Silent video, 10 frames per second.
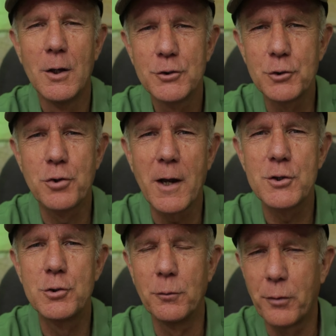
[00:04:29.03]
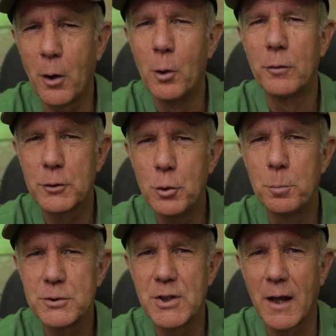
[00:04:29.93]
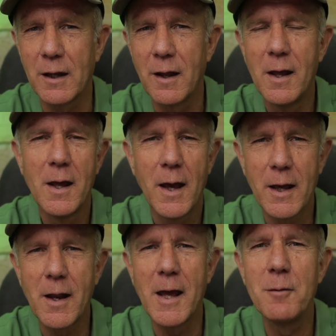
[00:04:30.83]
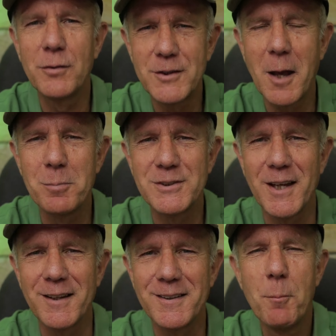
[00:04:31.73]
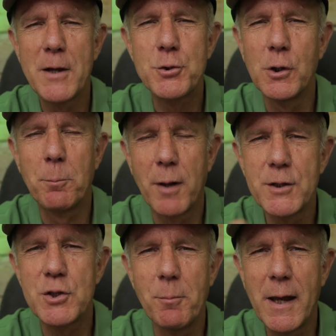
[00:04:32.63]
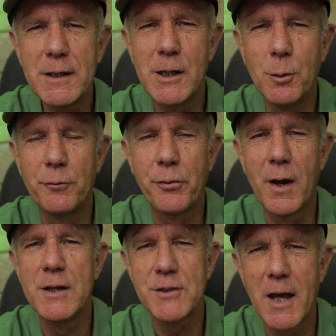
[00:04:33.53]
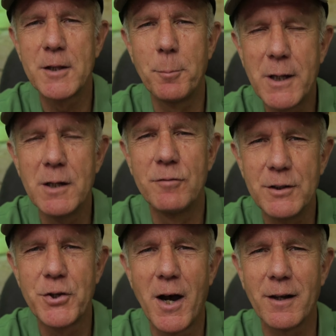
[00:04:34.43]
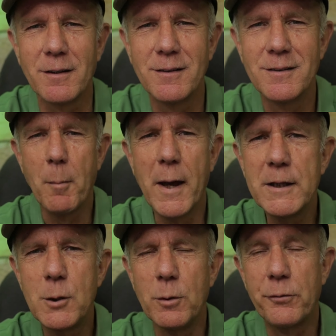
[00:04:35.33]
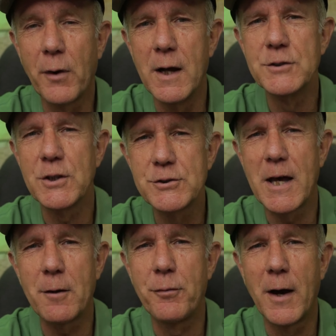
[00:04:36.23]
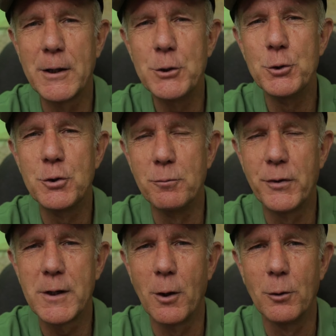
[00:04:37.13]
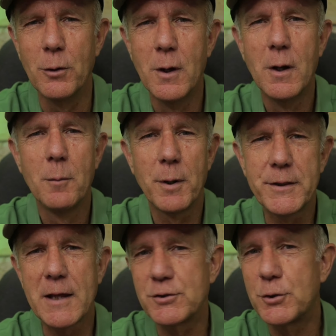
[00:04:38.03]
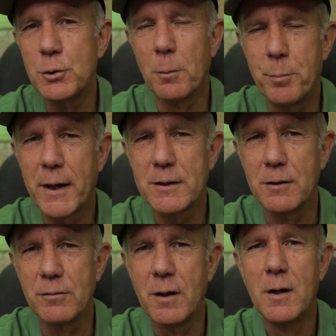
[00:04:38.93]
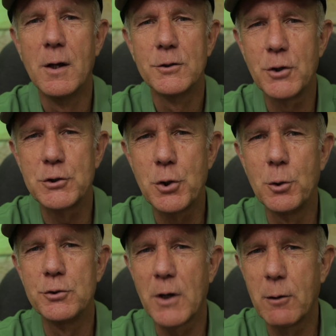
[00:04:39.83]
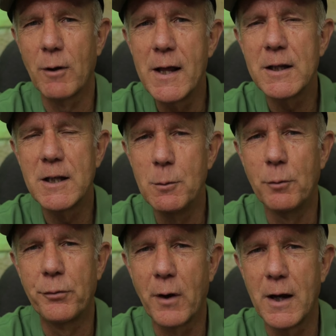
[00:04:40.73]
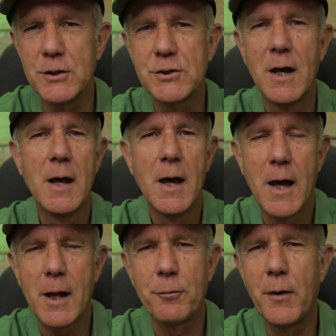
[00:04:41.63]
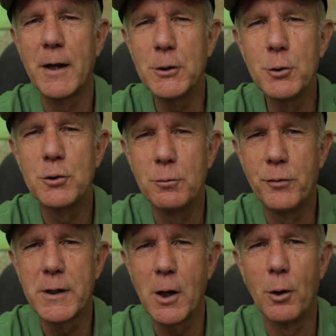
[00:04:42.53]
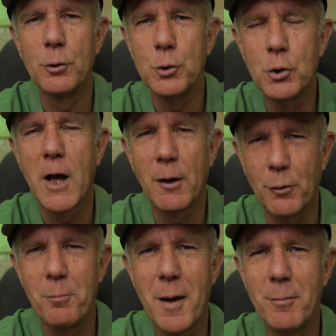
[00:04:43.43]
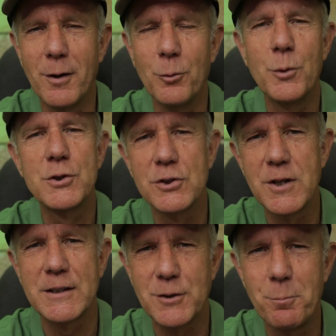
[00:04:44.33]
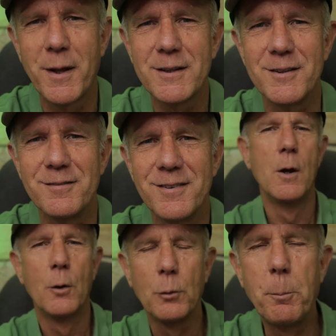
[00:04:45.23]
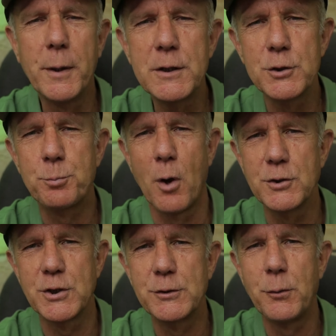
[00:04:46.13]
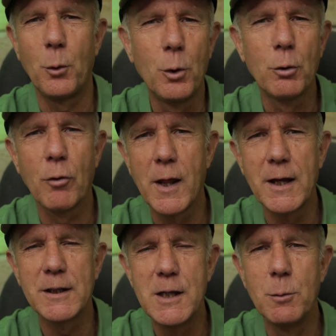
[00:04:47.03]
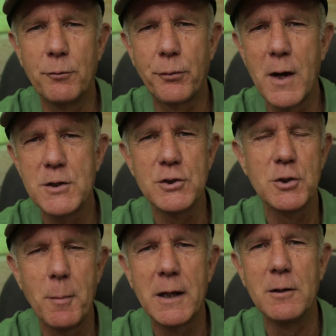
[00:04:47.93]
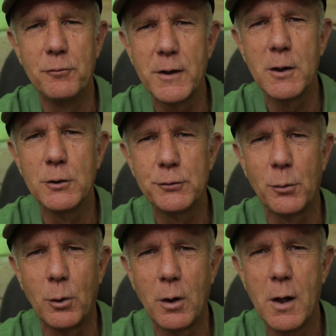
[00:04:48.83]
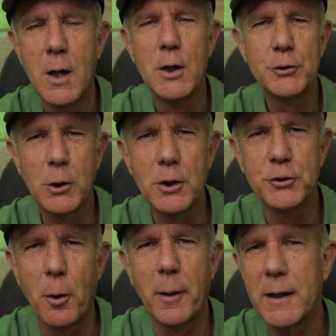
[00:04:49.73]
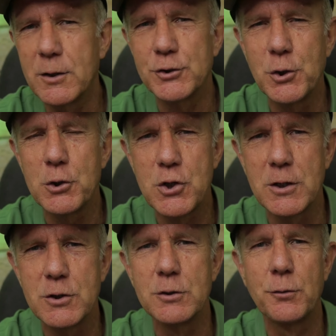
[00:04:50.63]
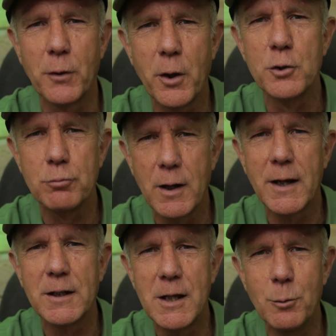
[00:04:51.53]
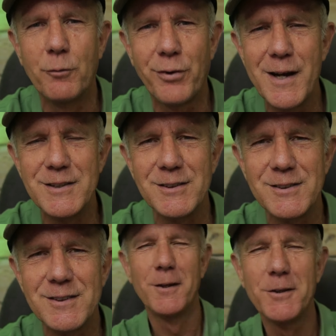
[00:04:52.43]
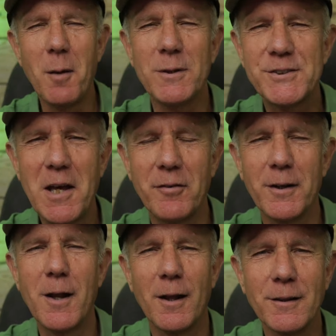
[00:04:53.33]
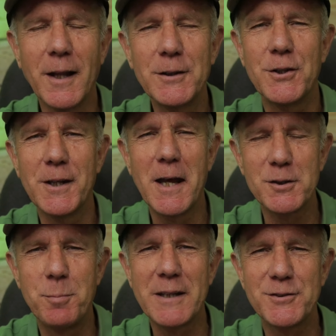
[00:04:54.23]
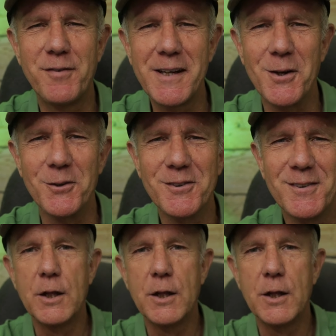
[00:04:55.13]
So try to shoot for over 2% and aim for 10%. Make sure you place your main keyword phrase at the beginning of your title. My main keyword phrase is how to find a YouTube video, but that's too competitive. So I chose a related keyword phrase how to find a YouTube video you can't remember, which is less competitive. Repeat this process for all the related keyword phrases you're making videos for so you can dominate the search engines for those related keyword phrases. Number seven, link to your next best video.